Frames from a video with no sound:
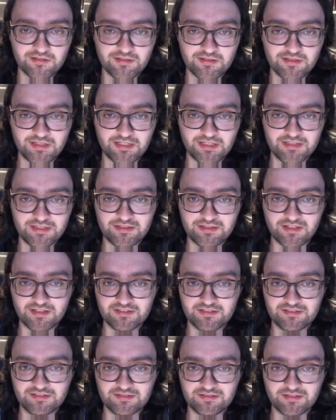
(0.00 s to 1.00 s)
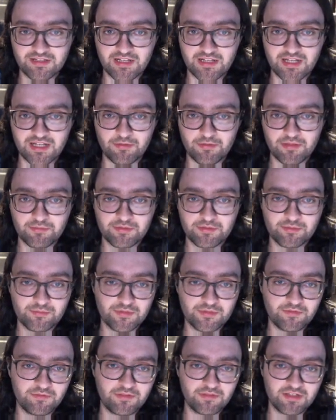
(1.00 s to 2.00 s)
it does allow them to
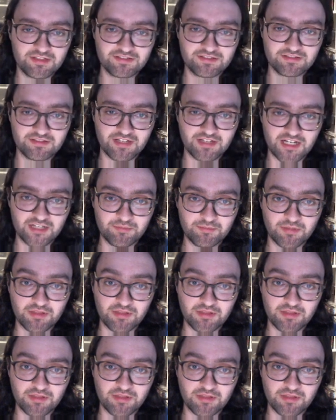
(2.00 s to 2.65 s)
move this knight,